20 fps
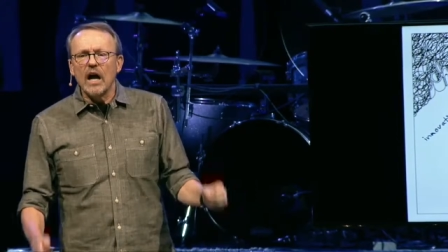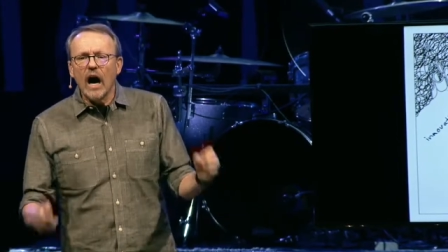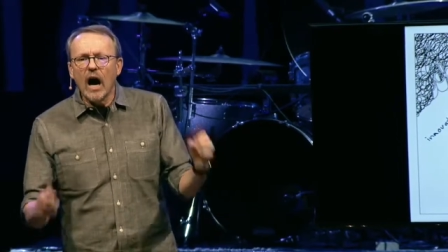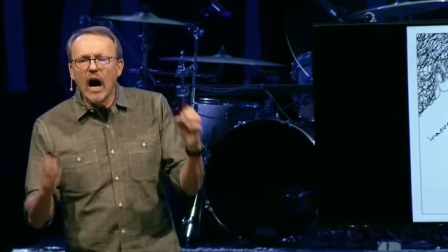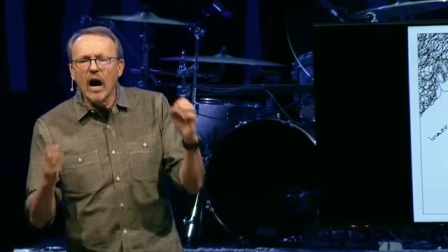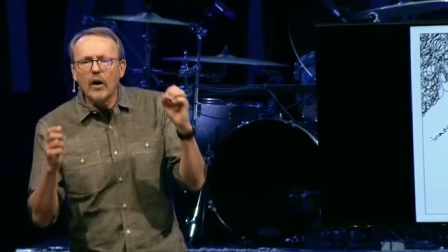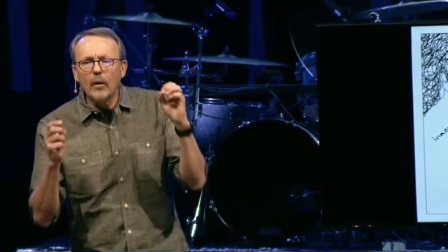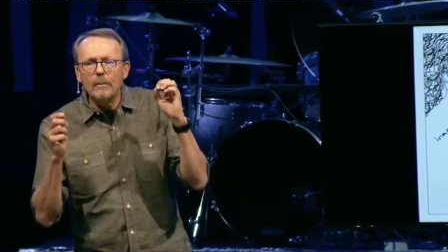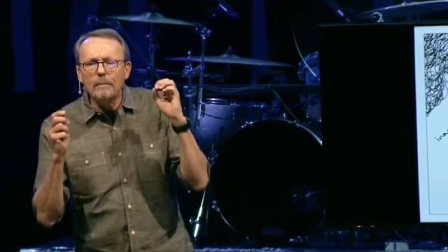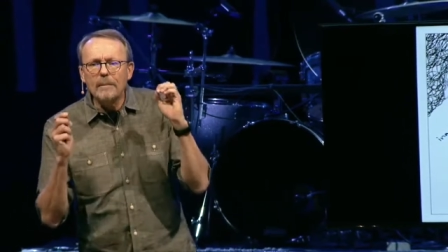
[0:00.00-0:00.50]

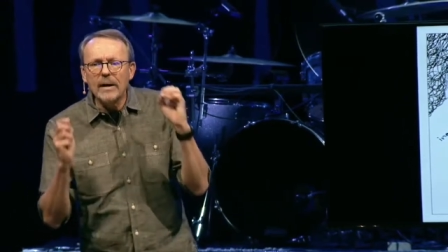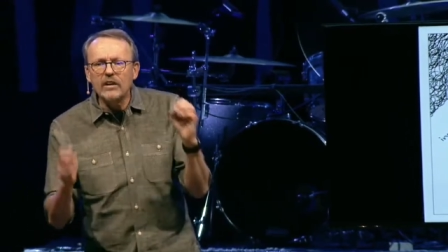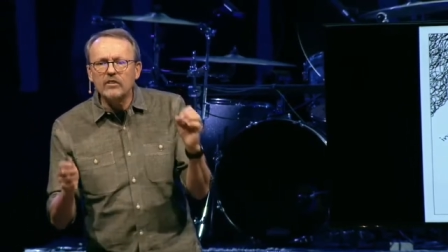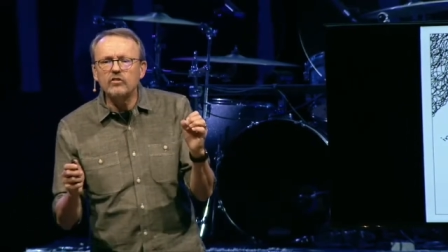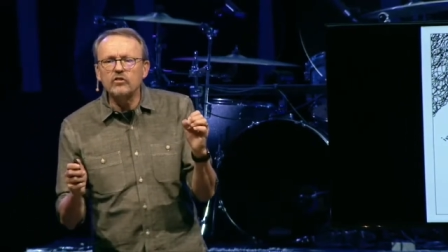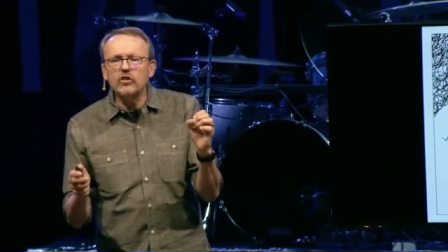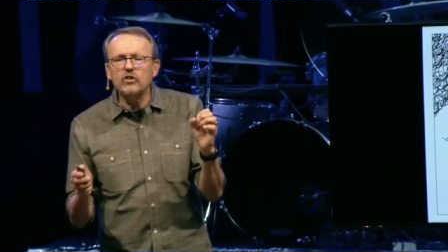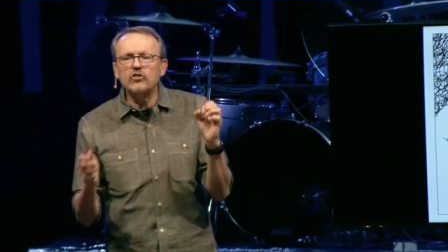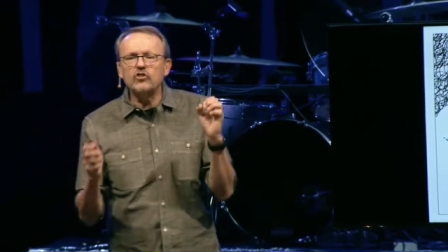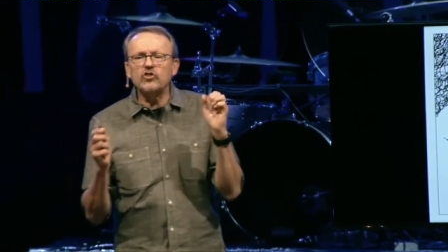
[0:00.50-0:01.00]
Our
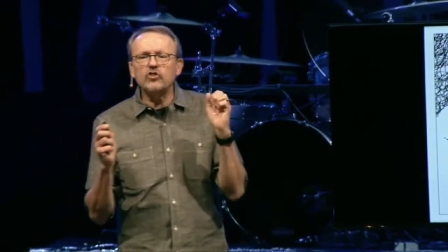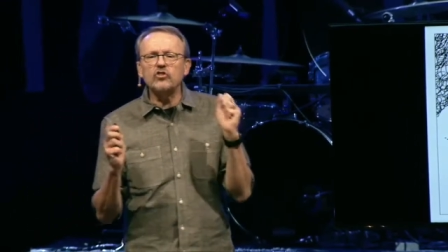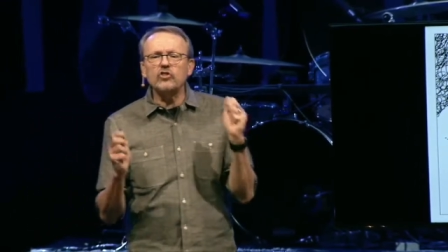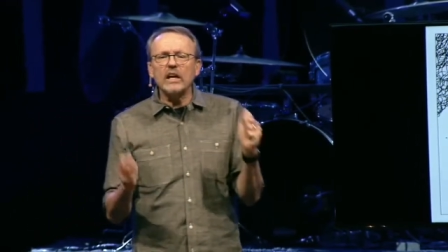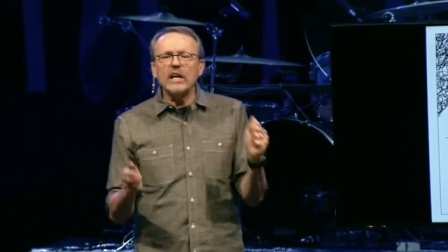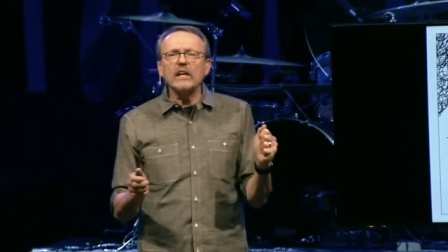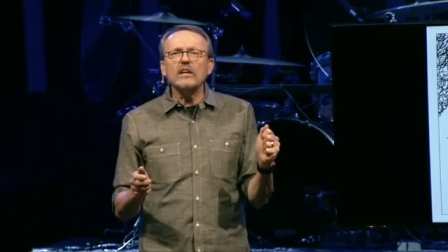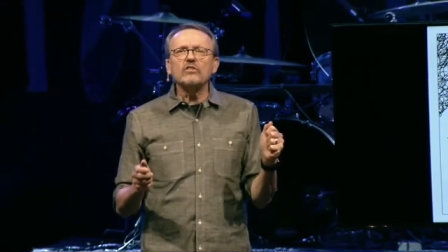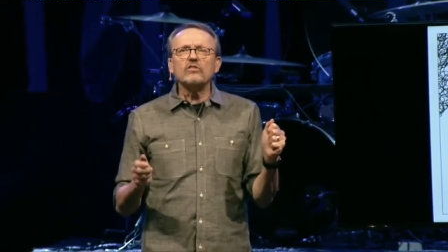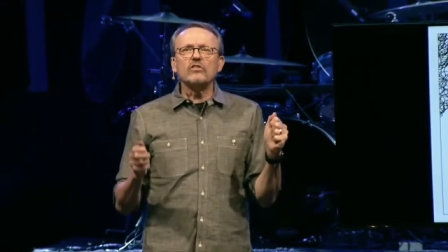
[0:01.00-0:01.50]
message
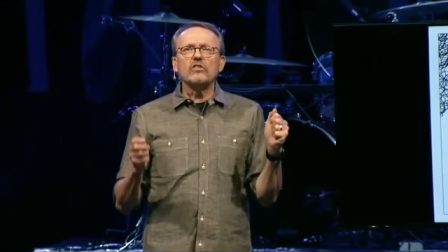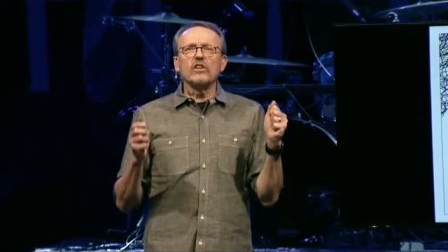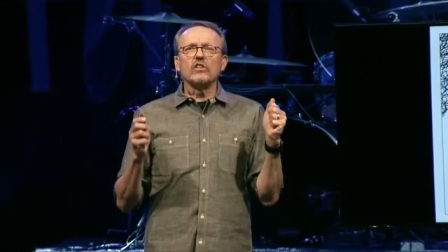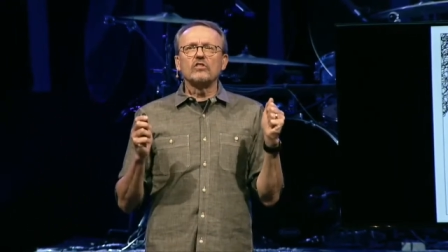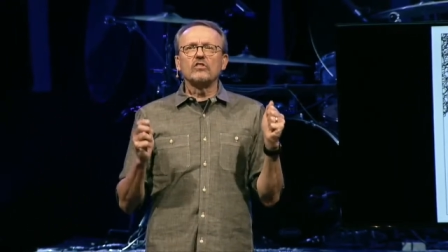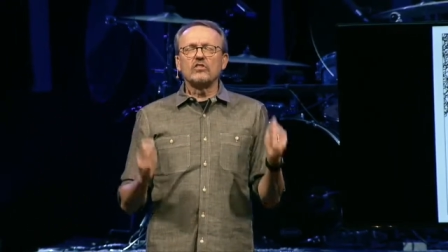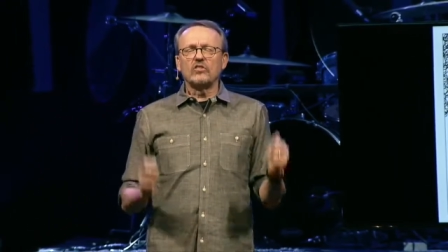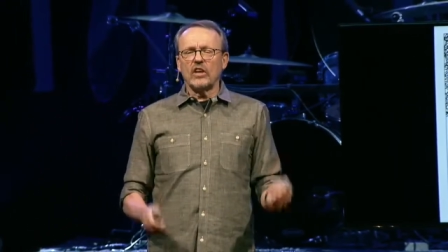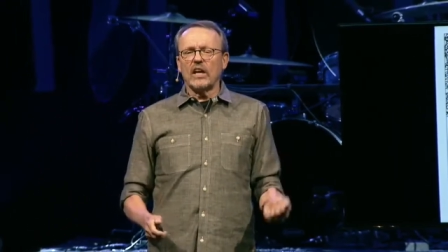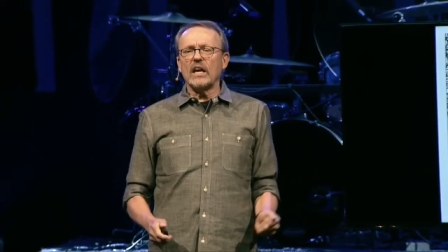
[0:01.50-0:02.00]
stays the
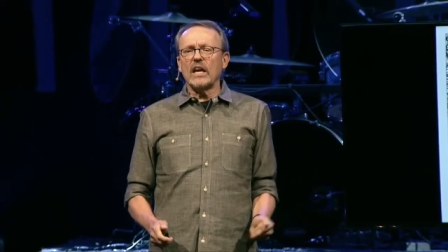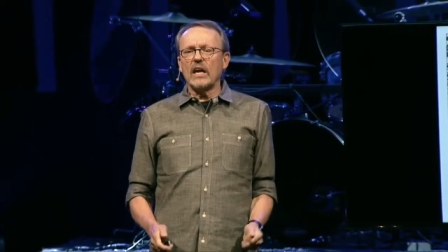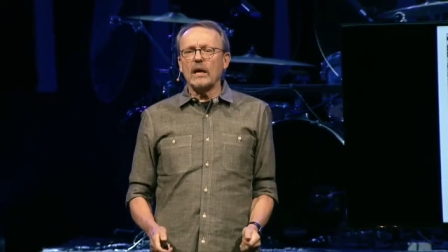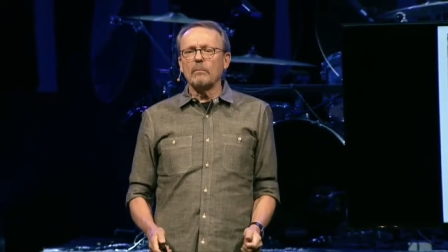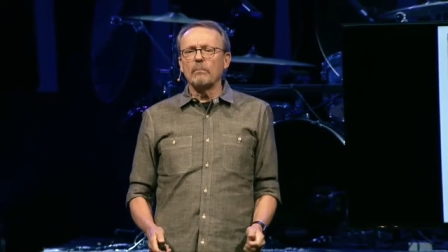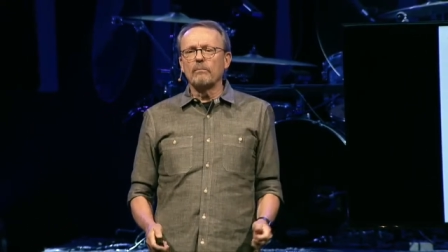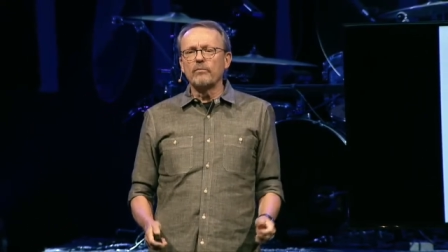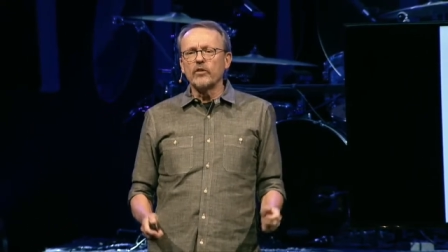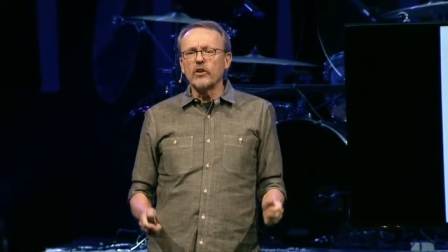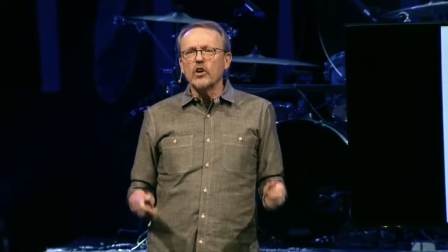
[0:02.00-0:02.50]

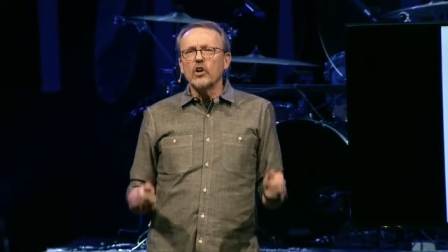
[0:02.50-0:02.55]
same